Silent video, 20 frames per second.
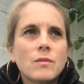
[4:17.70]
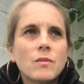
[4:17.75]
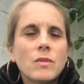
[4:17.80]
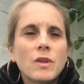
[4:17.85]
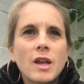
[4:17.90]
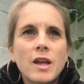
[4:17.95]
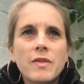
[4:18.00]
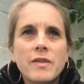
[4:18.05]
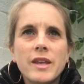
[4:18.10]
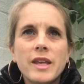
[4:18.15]

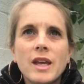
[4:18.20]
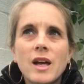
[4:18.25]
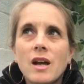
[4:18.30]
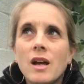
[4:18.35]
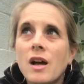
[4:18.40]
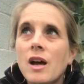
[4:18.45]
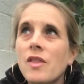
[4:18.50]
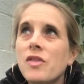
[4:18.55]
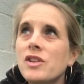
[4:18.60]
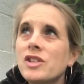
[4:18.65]
and the
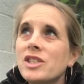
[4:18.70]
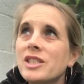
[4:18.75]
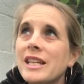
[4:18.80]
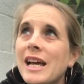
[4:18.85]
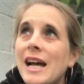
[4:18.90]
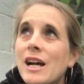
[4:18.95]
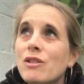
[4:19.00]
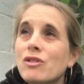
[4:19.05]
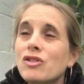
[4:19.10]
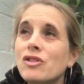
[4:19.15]
other
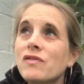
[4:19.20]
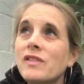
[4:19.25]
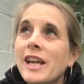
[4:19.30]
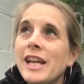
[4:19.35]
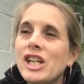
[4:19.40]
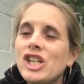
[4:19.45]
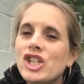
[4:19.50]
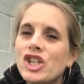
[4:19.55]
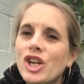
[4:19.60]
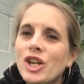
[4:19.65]
sounds of
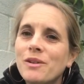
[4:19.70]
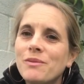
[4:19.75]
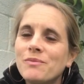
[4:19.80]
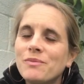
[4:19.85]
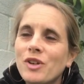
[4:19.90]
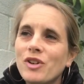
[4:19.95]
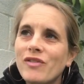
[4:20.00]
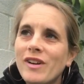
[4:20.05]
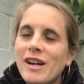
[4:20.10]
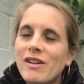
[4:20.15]
nature
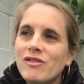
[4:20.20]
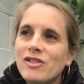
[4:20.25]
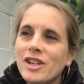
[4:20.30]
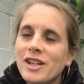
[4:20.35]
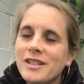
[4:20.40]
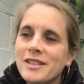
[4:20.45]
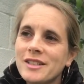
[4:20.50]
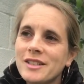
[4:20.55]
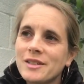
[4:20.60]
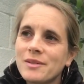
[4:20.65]
around
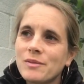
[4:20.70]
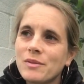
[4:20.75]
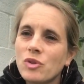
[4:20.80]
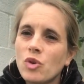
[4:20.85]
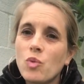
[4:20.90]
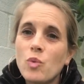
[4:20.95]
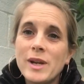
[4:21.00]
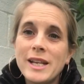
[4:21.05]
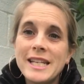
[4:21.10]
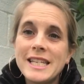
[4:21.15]
us, the
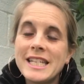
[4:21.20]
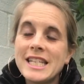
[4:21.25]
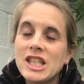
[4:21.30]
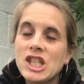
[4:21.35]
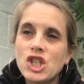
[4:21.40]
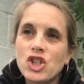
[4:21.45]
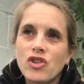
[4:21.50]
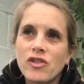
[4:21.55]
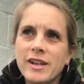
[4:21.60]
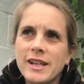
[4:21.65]
wind in the
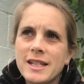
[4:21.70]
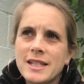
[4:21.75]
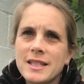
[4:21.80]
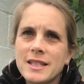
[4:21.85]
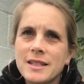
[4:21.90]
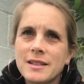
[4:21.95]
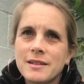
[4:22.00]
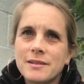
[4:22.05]
trees,